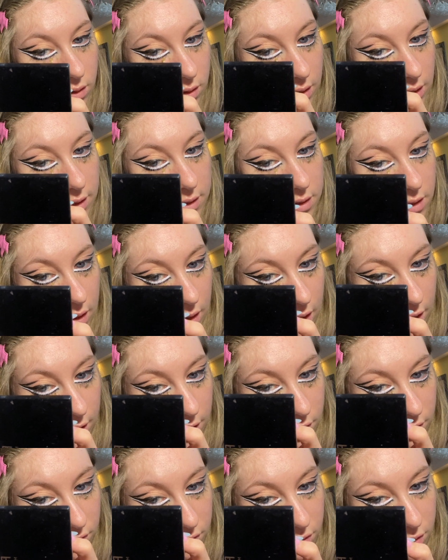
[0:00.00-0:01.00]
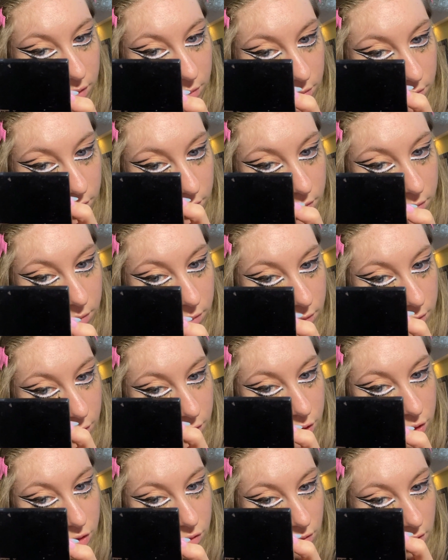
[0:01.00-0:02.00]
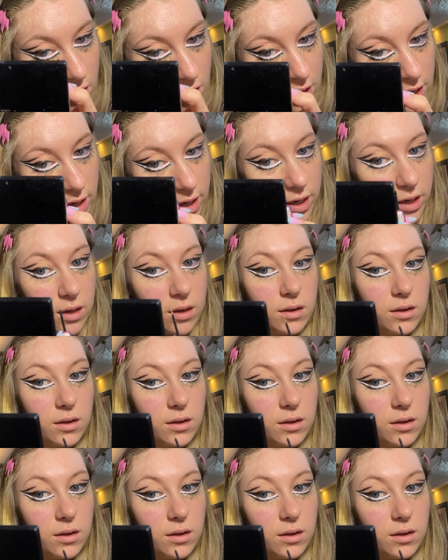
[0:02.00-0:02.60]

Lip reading: glitter liner from Shrine.